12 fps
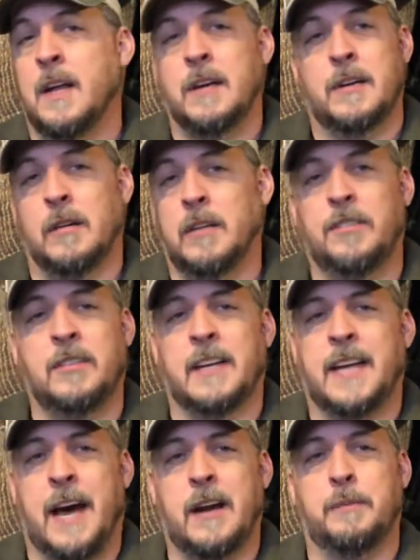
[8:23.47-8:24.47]
Don't listen to
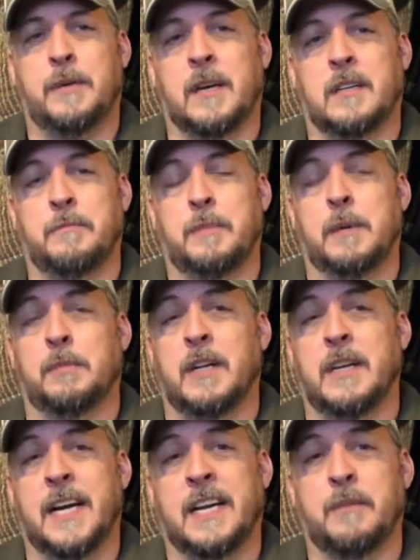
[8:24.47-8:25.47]
counterproductive people and
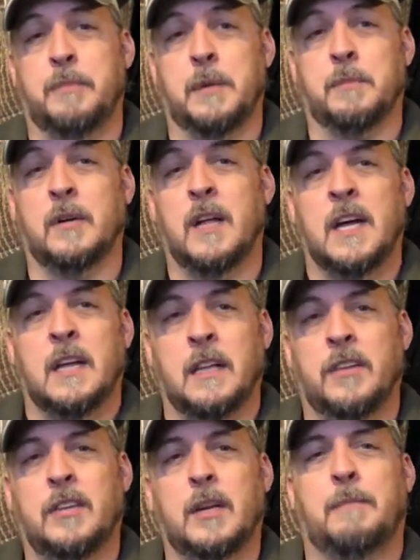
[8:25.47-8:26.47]
negative people.
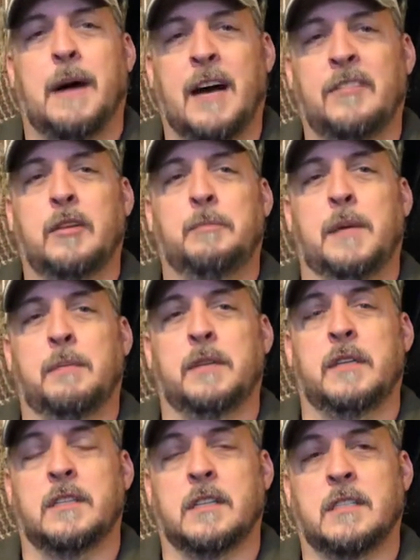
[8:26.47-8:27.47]
Listen to positive people that
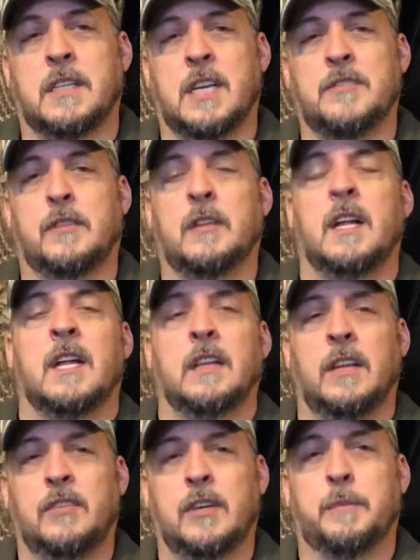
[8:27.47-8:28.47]
are successful.
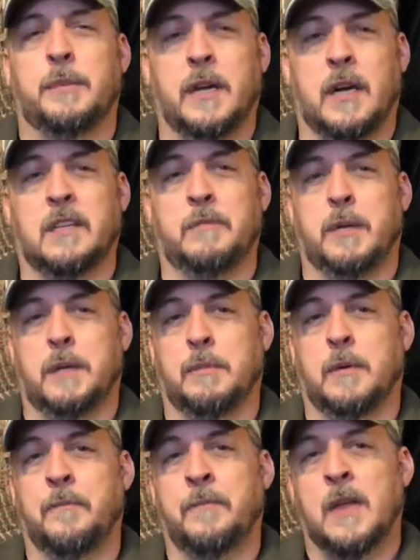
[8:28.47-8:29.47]
Listen to productive people.